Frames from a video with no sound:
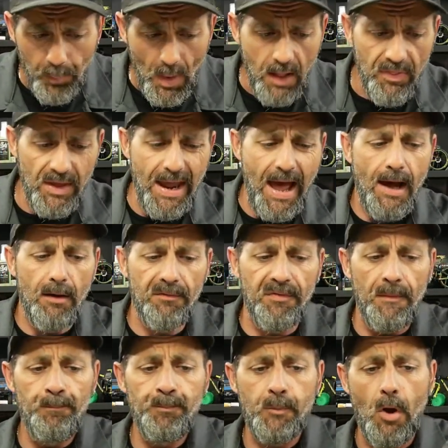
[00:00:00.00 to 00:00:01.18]
They have,
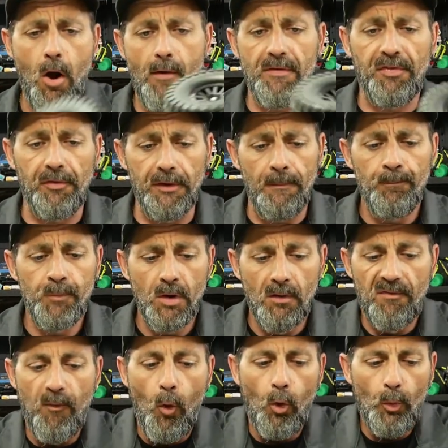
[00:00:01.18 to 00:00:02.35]
obviously,
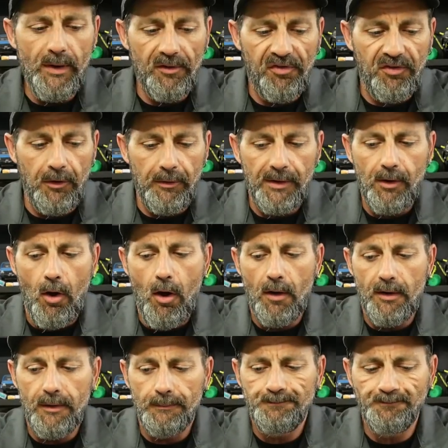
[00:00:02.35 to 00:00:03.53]
four-wheel steering on
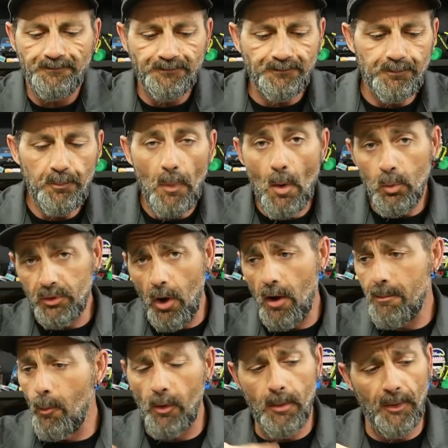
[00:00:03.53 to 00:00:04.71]
it. We'll talk
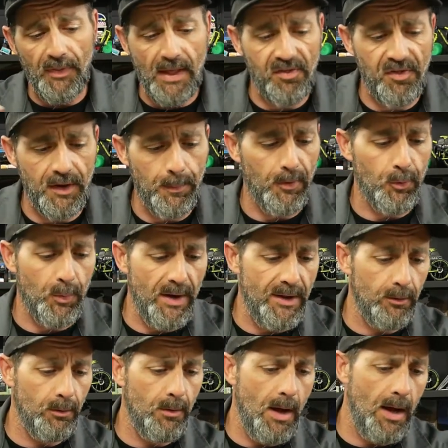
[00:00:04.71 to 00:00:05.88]
more about that setup on the
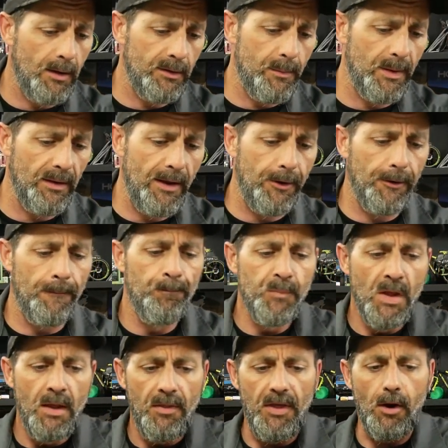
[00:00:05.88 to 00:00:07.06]
radio a little bit later.
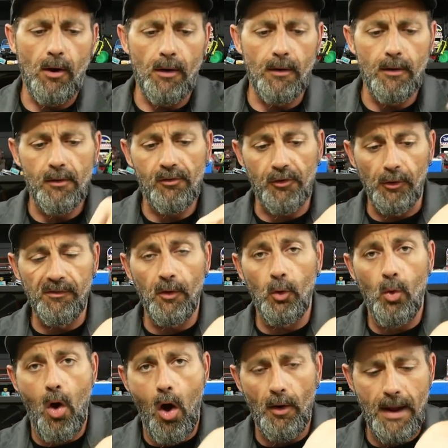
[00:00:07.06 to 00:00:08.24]
They are
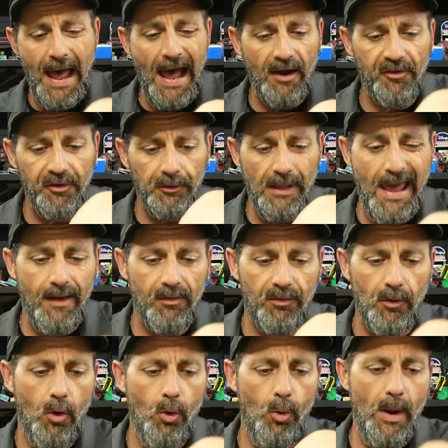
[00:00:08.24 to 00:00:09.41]
servo on axle,
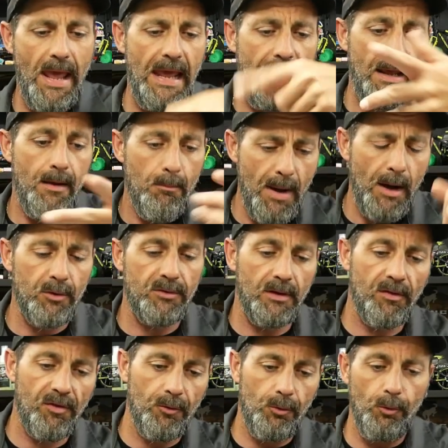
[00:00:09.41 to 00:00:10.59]
SOA mounted,
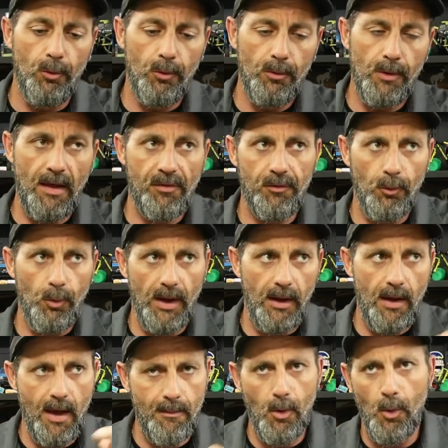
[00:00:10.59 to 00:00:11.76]
so SOA,
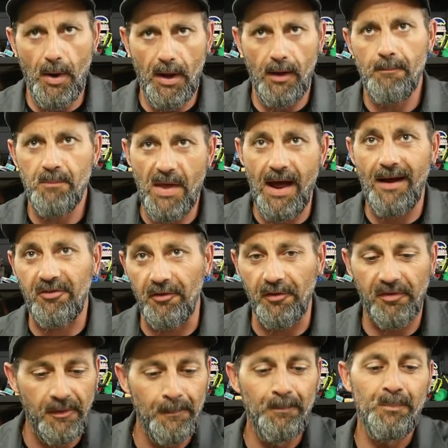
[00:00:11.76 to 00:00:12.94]
MOA
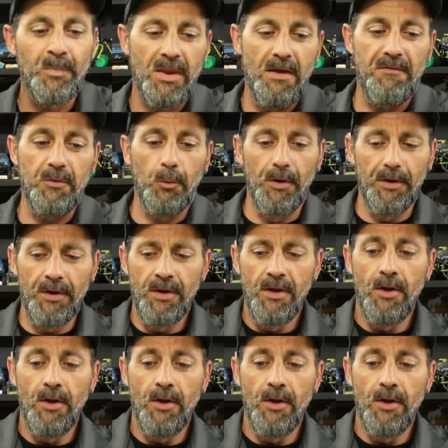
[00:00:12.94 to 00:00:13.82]
axles, if you would.